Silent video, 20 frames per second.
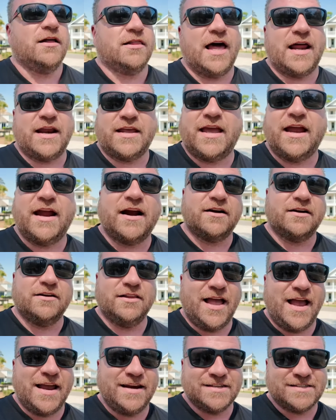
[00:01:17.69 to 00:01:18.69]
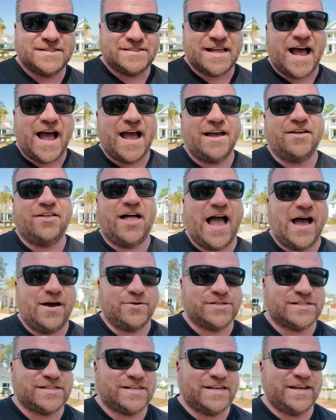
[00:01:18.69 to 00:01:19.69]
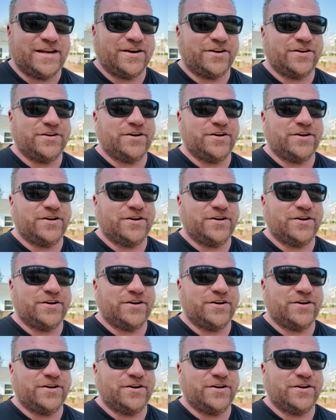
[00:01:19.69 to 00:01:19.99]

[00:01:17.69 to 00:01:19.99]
A lot of Carolina style housing here.